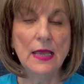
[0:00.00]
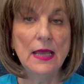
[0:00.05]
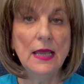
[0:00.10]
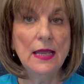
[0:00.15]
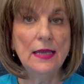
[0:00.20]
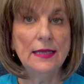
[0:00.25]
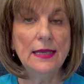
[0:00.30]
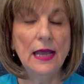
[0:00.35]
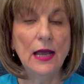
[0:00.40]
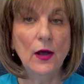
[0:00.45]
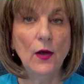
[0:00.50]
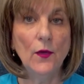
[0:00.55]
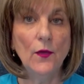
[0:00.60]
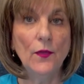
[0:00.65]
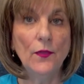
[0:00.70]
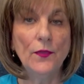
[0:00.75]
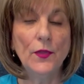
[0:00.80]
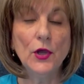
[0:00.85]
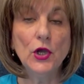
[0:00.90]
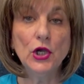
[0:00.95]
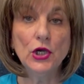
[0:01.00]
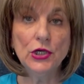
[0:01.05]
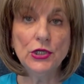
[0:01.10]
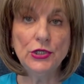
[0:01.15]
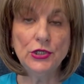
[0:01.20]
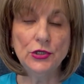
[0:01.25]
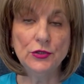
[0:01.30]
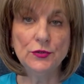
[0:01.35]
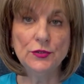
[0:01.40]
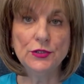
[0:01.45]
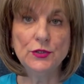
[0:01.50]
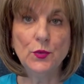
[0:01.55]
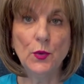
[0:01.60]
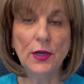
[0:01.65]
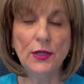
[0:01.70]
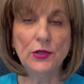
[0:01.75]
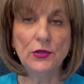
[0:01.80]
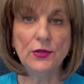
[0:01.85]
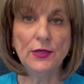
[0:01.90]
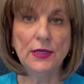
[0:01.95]
Now, the good news,
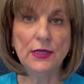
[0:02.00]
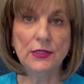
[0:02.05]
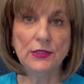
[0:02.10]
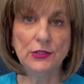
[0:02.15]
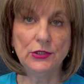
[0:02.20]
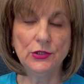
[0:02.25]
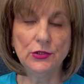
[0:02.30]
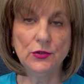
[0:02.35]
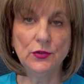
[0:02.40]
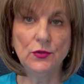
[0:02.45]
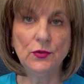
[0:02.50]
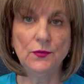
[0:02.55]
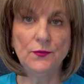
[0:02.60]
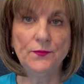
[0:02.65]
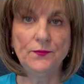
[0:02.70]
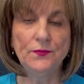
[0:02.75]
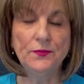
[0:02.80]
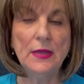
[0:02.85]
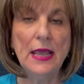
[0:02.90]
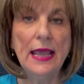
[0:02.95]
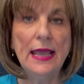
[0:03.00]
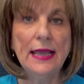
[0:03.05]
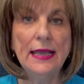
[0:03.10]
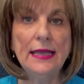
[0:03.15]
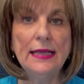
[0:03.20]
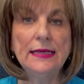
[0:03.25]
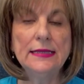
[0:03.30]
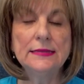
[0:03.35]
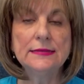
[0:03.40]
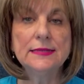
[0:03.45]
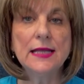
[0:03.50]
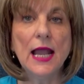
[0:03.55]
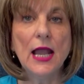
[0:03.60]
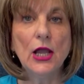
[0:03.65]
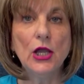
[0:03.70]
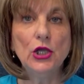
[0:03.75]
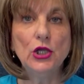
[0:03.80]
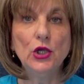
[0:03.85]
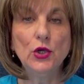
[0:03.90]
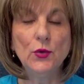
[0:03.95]
what you can do is
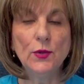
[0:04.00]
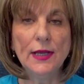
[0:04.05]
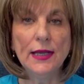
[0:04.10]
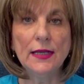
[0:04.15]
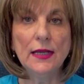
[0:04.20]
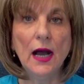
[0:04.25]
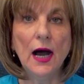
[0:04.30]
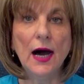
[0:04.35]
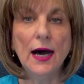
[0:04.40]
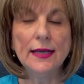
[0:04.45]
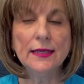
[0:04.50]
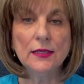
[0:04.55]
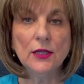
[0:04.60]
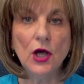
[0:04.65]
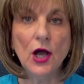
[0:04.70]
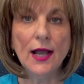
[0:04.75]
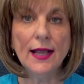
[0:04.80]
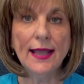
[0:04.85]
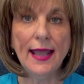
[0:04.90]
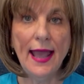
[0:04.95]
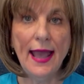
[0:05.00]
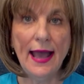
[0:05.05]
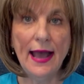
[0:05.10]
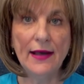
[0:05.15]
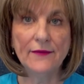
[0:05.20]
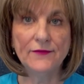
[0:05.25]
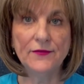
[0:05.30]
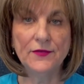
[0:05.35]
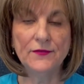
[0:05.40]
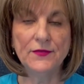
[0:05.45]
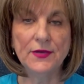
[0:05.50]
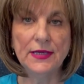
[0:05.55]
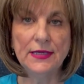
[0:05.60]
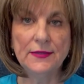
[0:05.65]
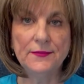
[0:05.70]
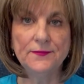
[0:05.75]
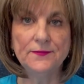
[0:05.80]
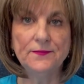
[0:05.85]
you can unlock half of it,